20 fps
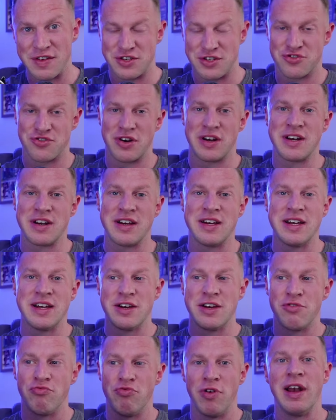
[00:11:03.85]
you're trying to
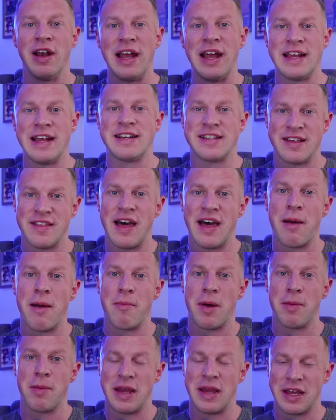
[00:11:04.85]
relate to them
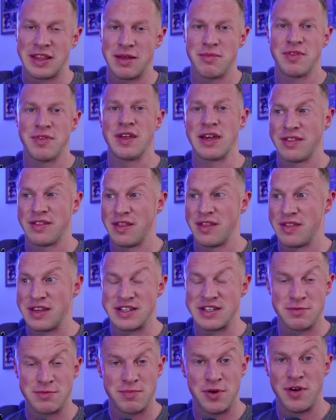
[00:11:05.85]
and make them think that this
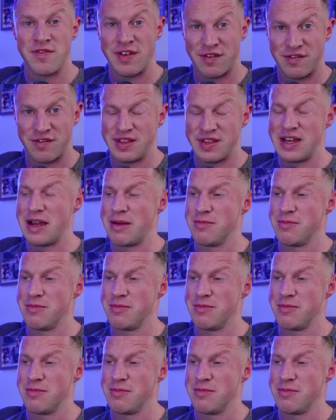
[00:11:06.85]
is perfect for them.